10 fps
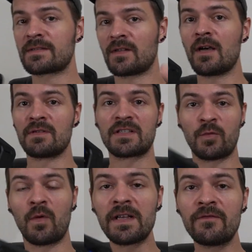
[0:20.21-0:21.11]
as low as
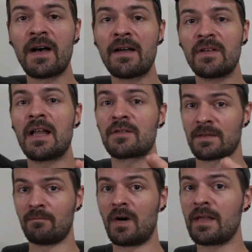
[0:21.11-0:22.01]
$25
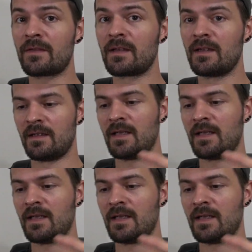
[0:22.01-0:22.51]
a month,